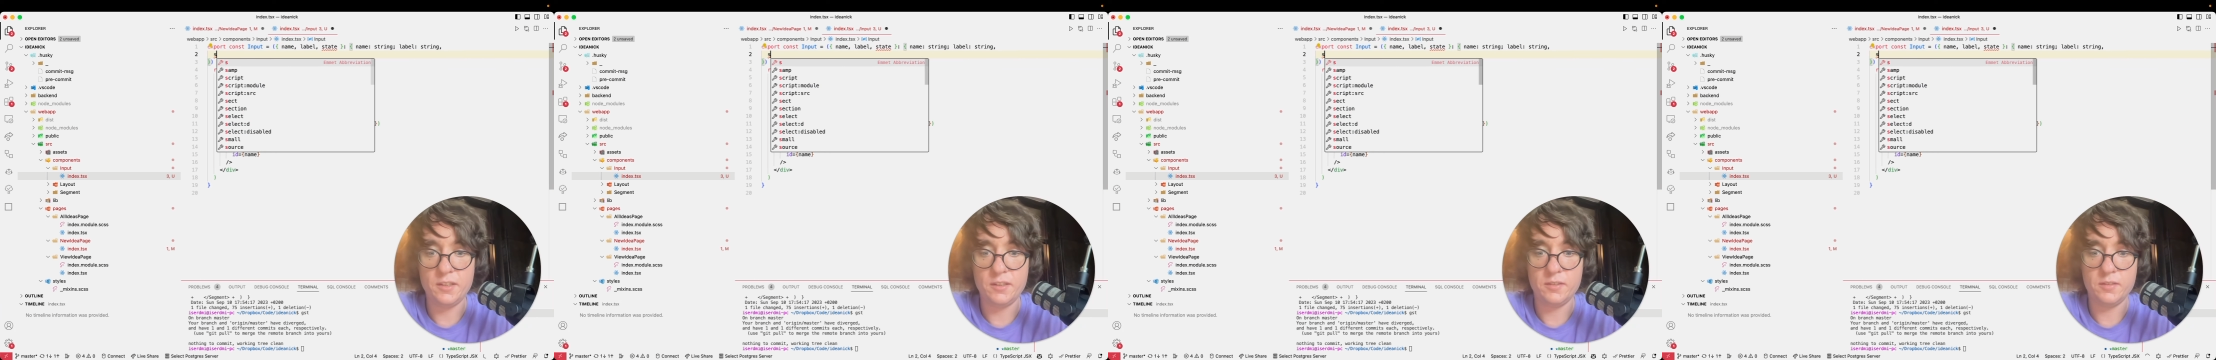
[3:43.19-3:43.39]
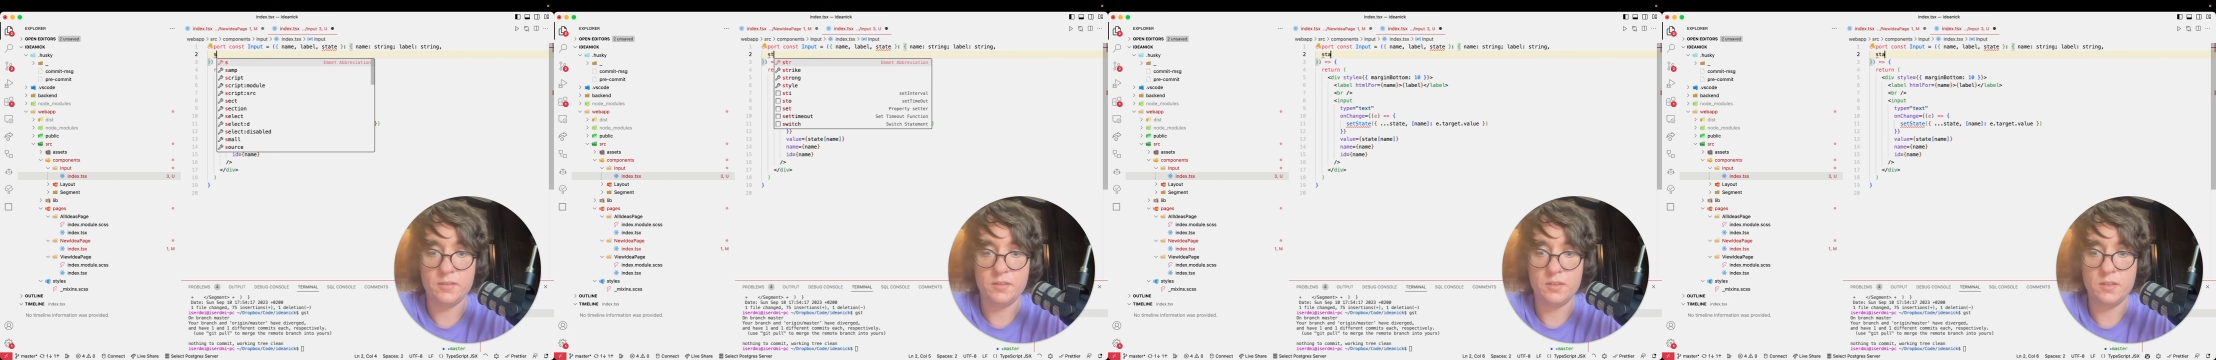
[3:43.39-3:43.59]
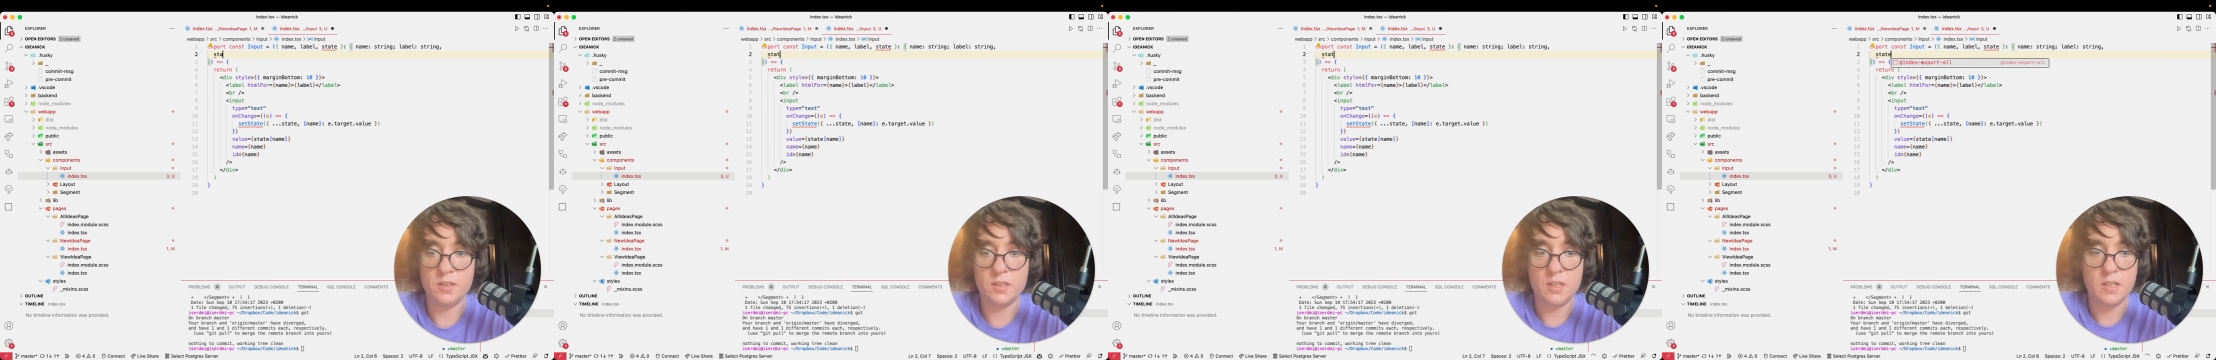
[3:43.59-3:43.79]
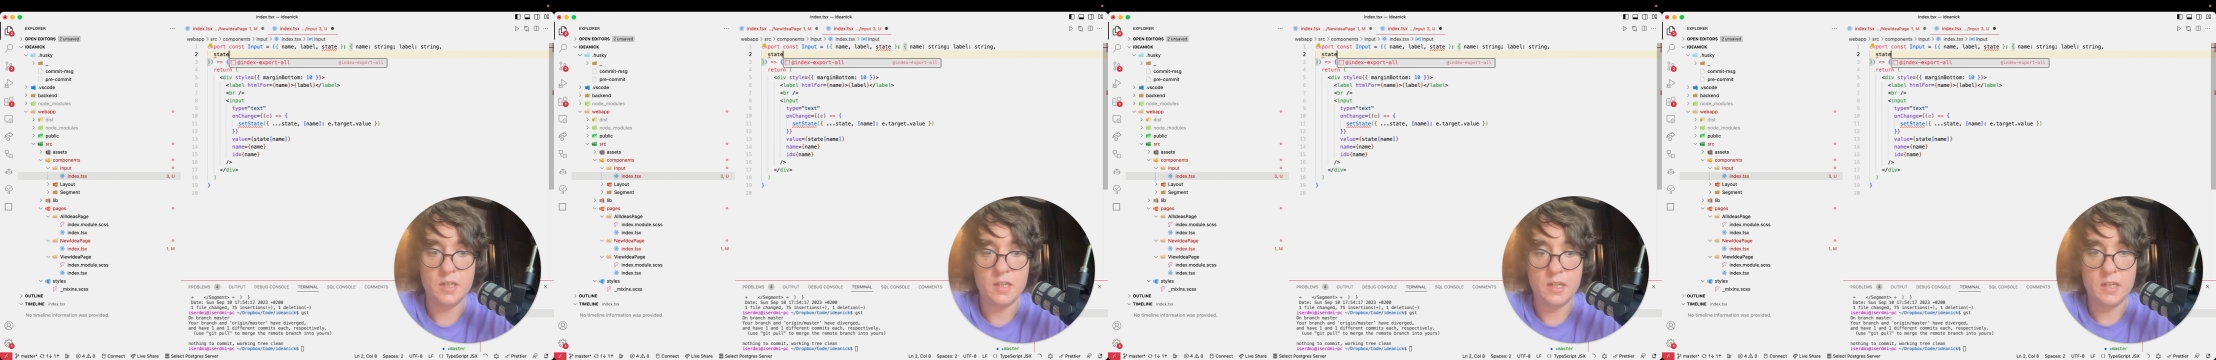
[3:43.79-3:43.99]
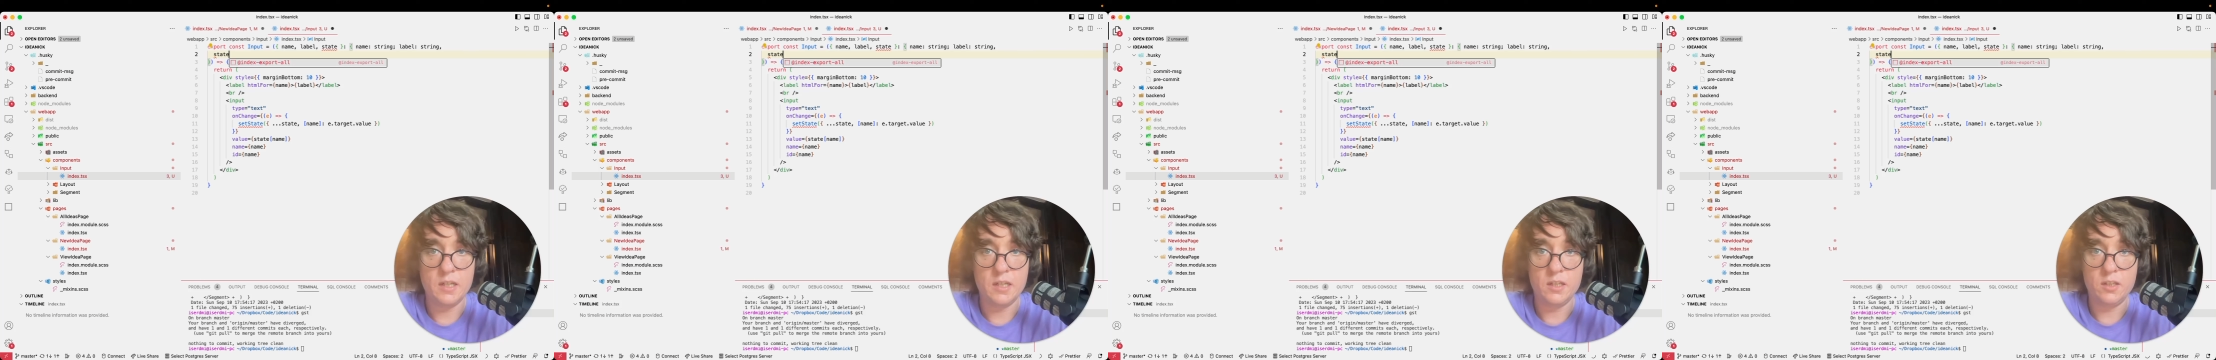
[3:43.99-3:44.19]
it's simply
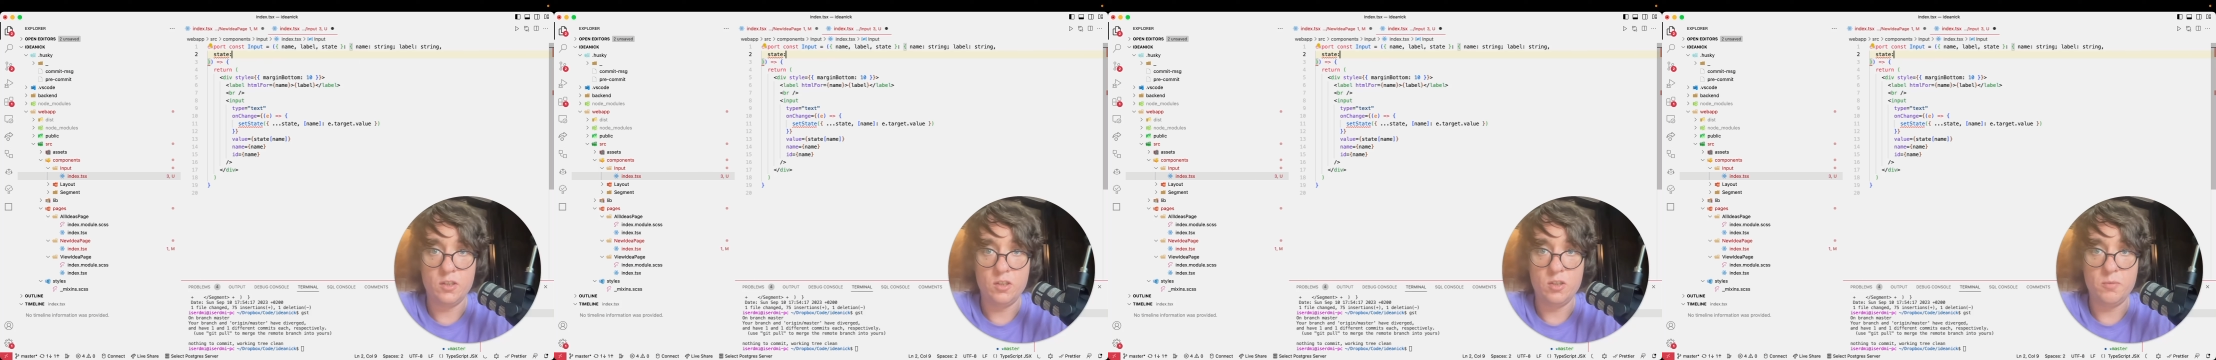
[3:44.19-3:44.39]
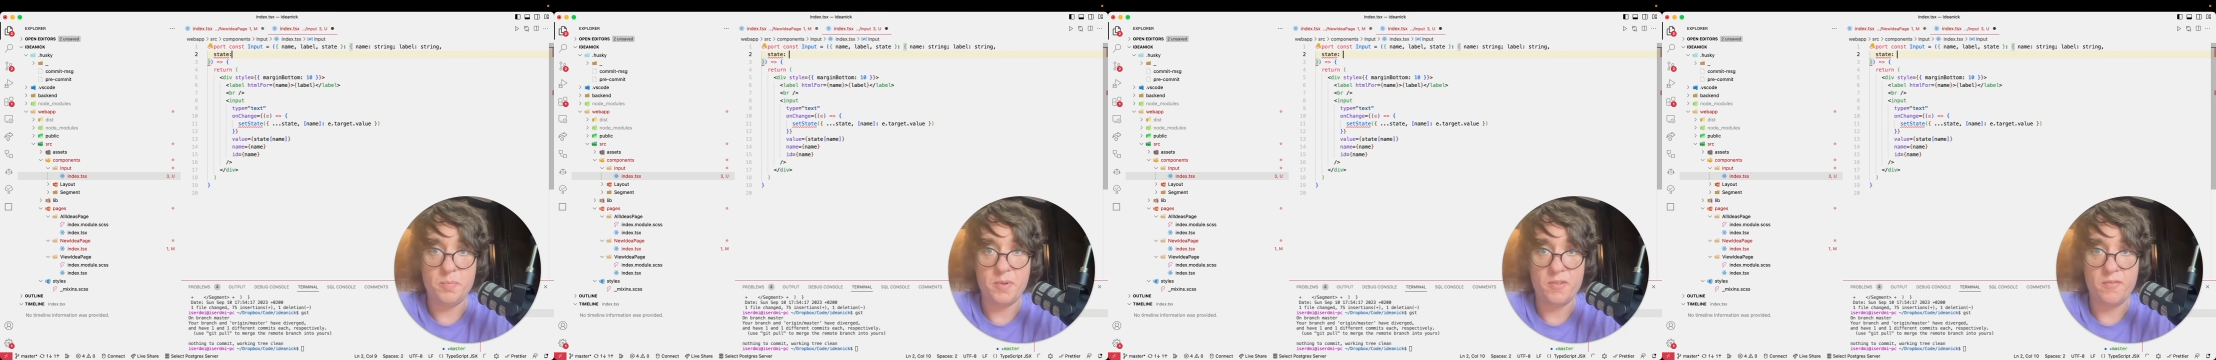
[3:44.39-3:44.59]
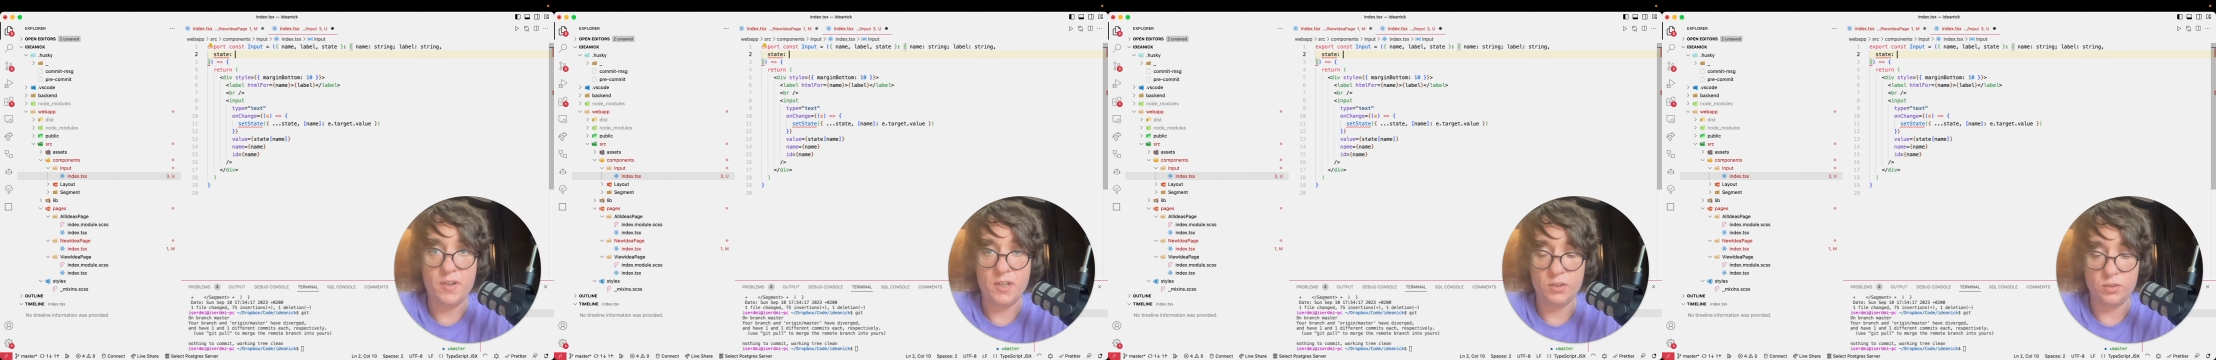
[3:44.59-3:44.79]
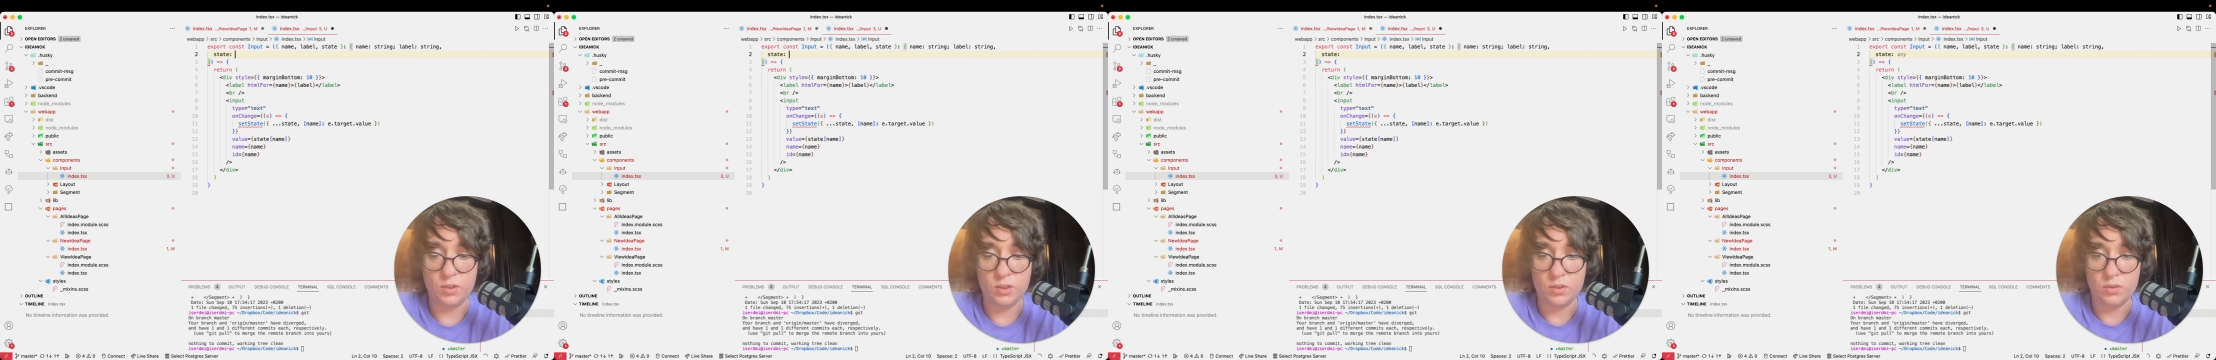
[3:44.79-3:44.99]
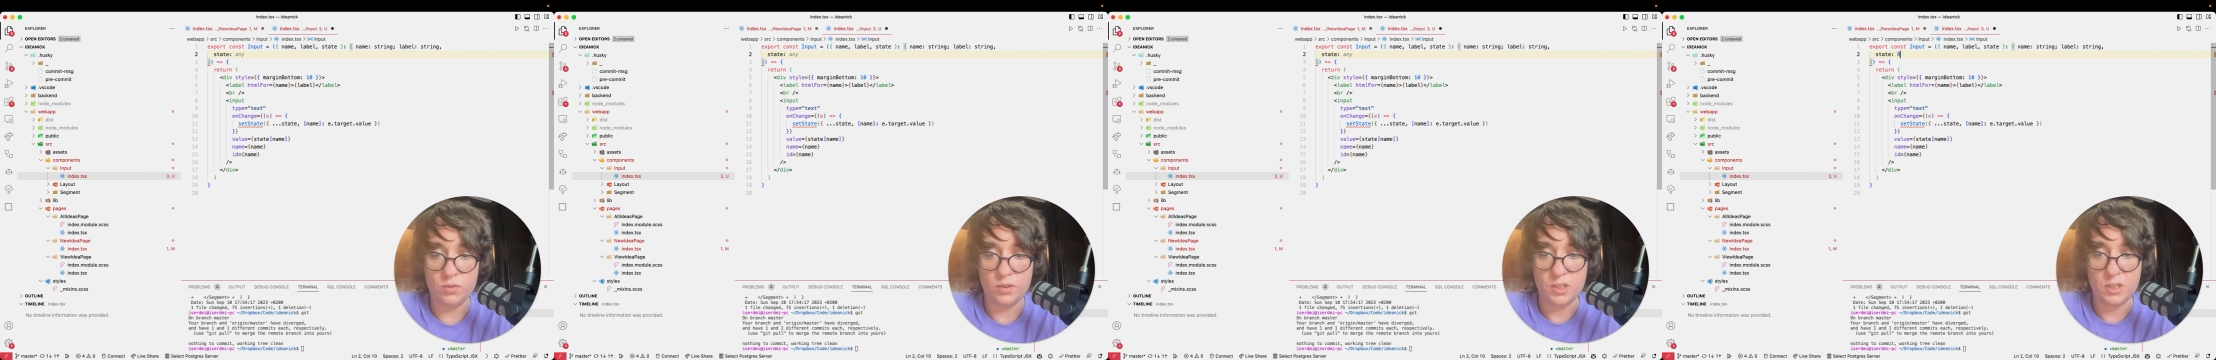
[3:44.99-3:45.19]
some kind of record,
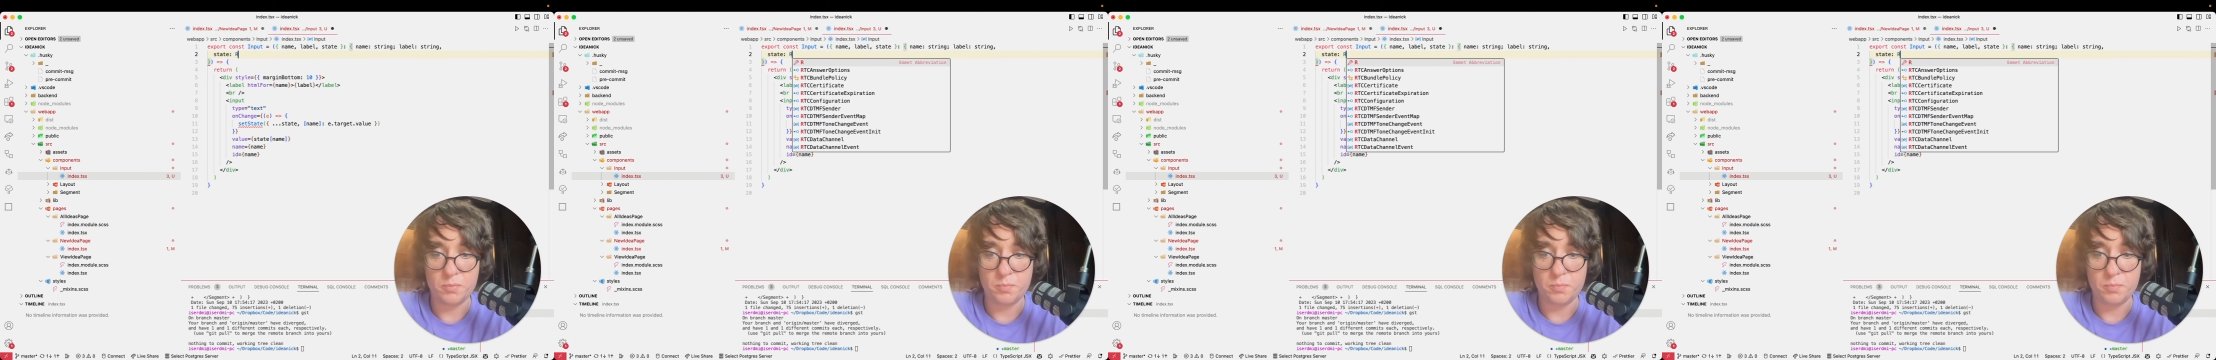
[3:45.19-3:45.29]
right?